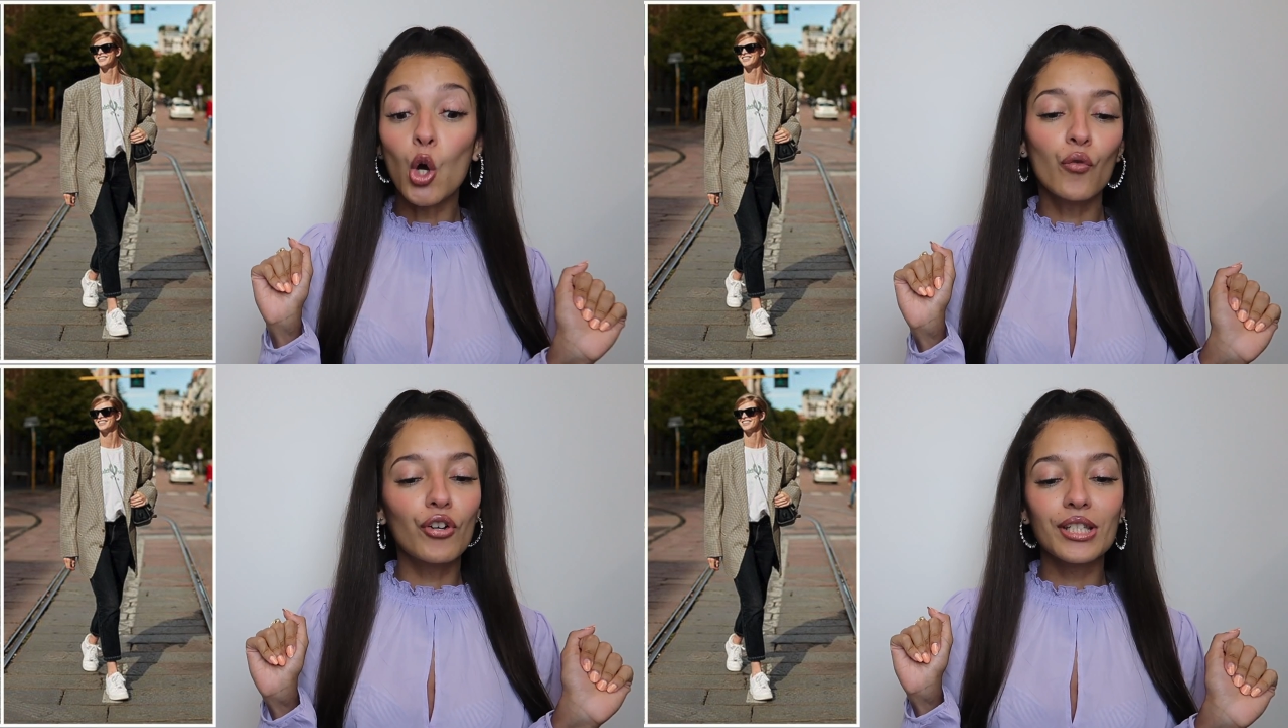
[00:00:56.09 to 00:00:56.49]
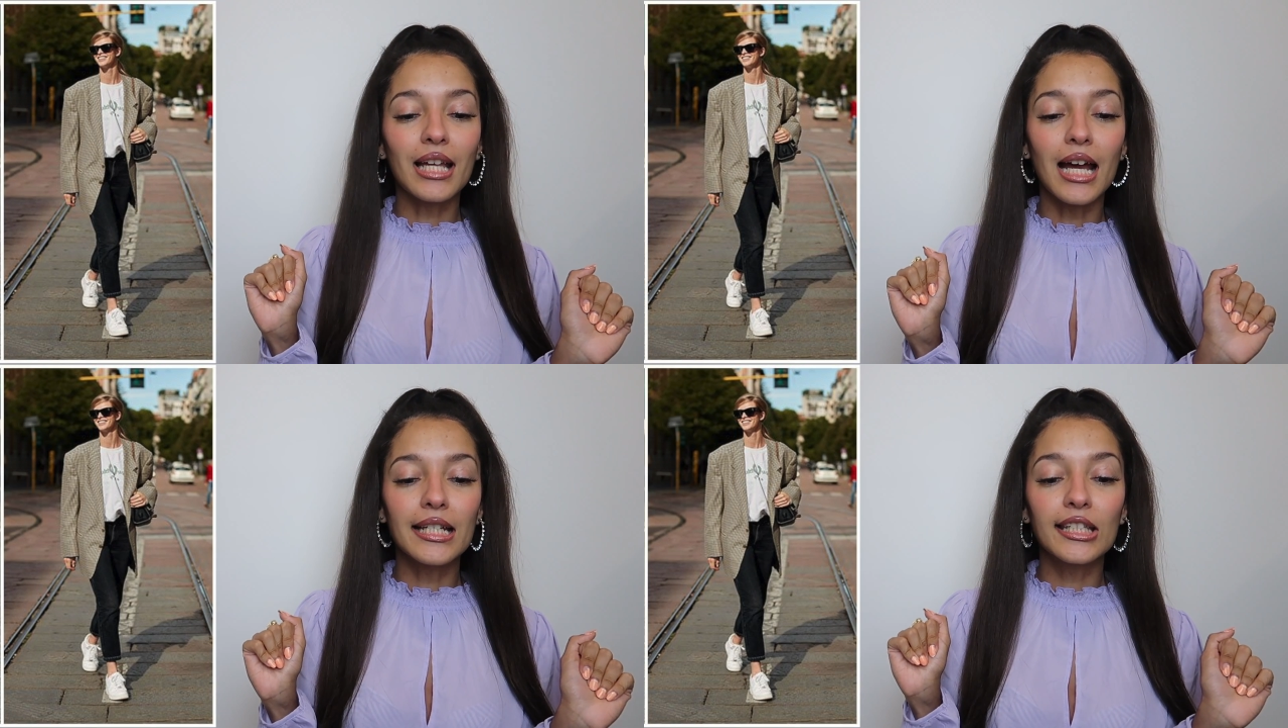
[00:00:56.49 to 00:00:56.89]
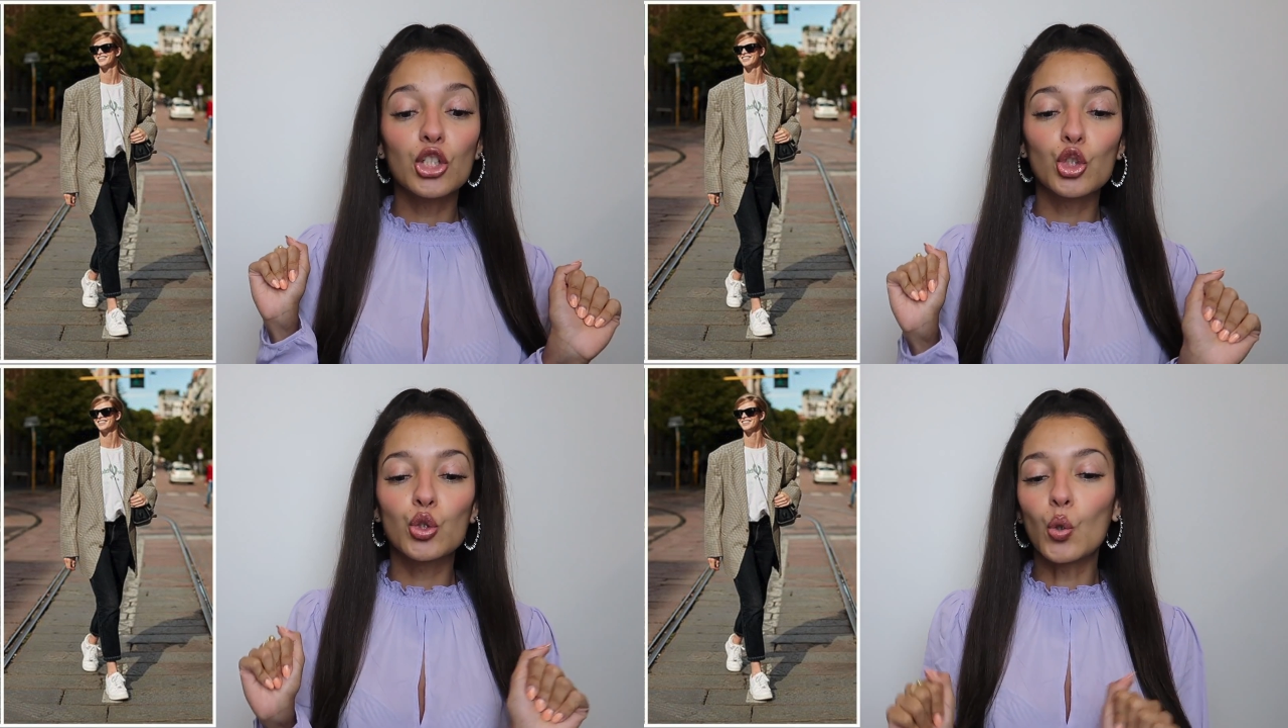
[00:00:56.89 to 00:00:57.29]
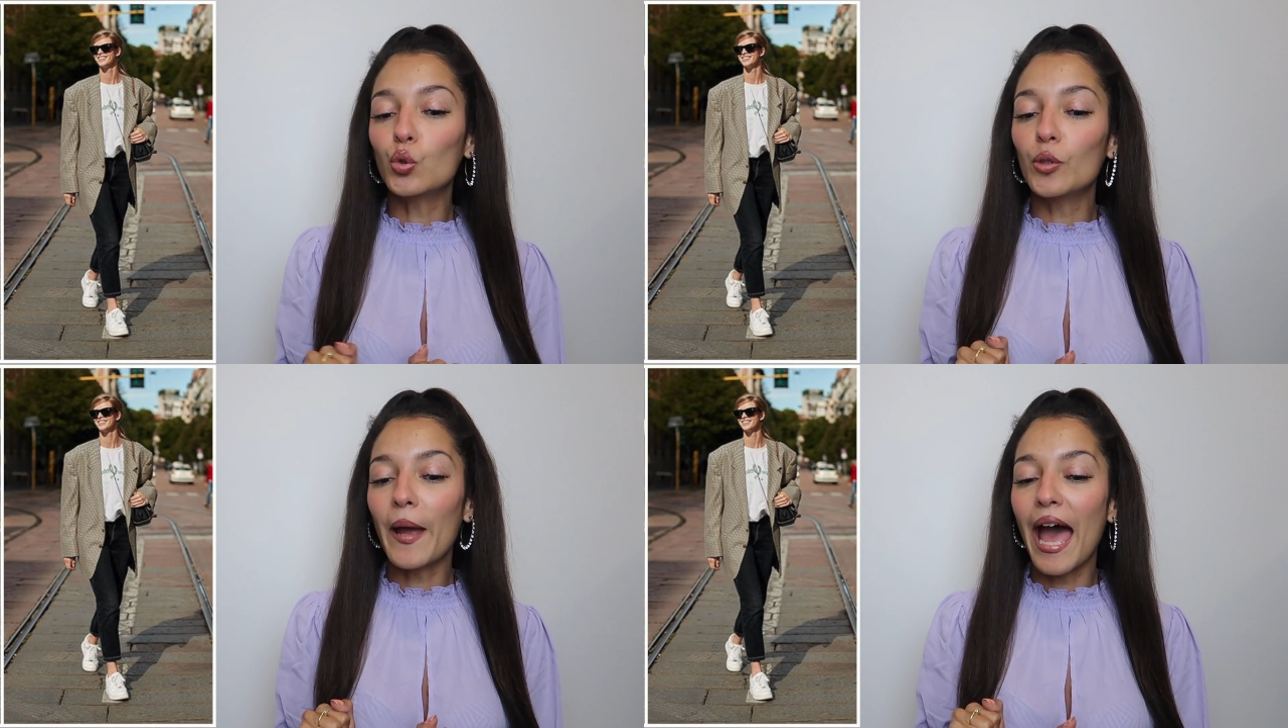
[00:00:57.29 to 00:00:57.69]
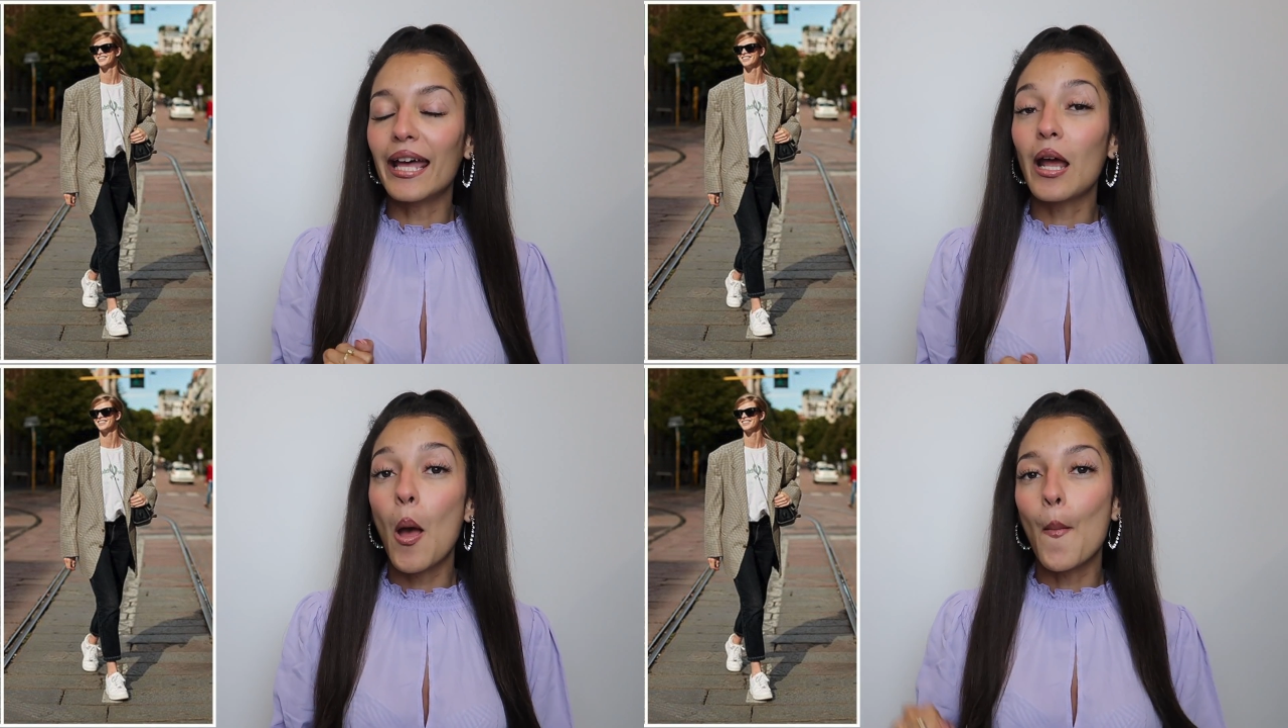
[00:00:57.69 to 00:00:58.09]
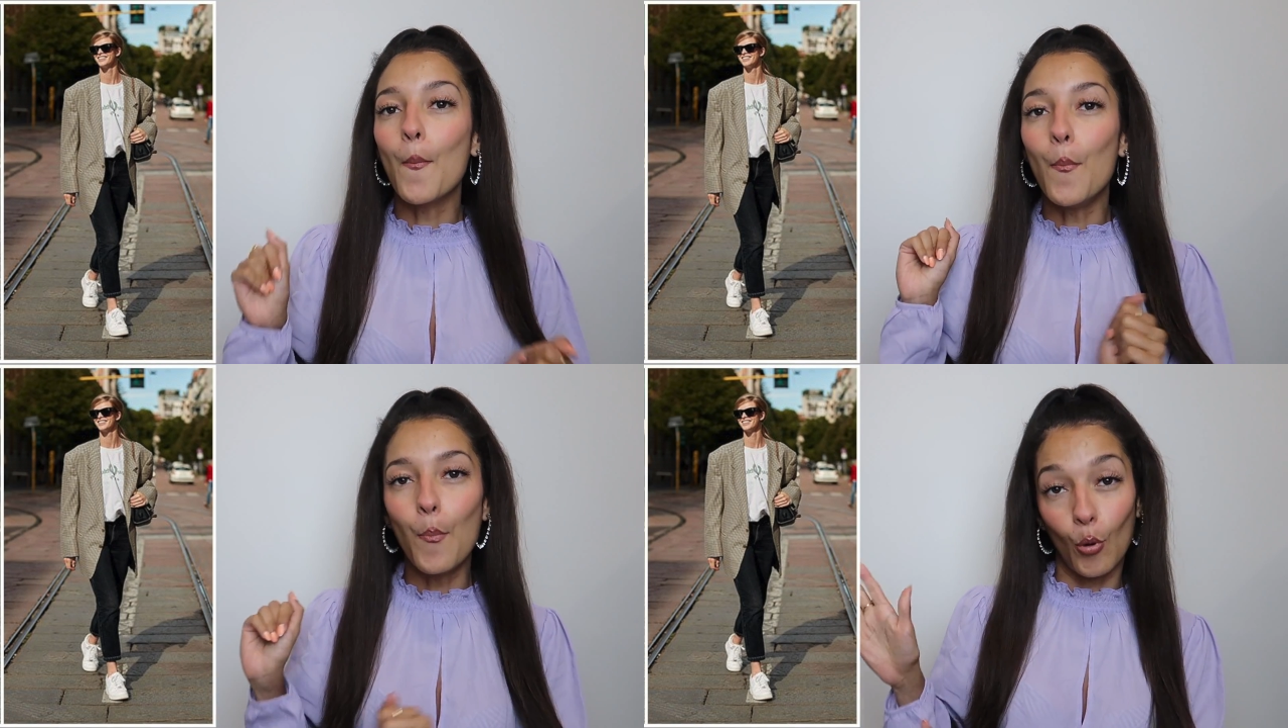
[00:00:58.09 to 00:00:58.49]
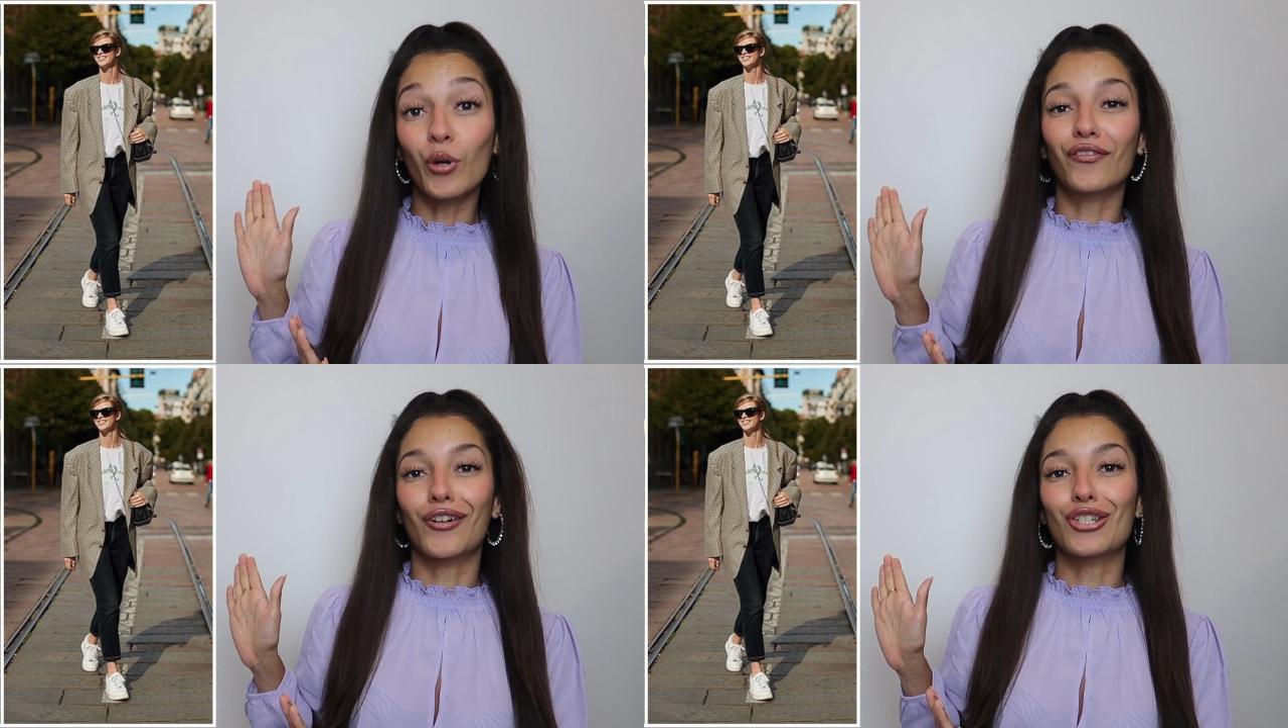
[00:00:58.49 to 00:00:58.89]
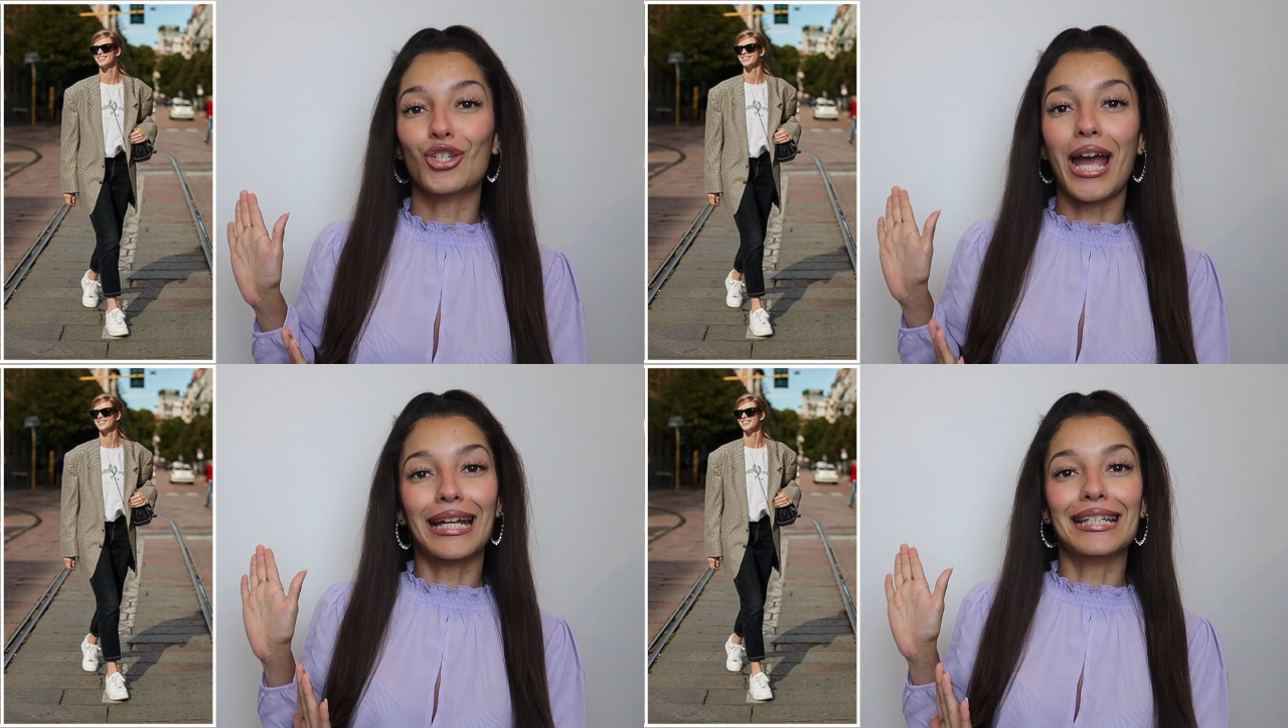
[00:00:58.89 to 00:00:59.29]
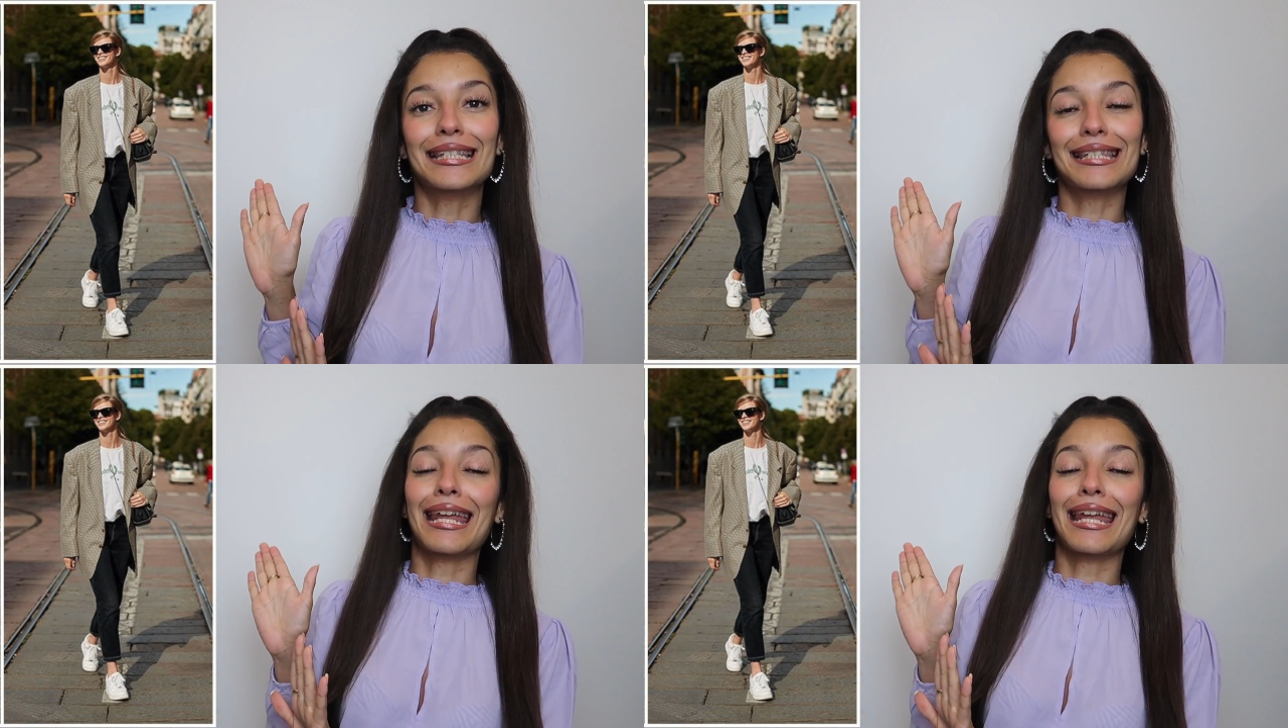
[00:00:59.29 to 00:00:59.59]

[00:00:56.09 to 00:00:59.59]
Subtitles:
oversized shoulder pad boyfriend jackets.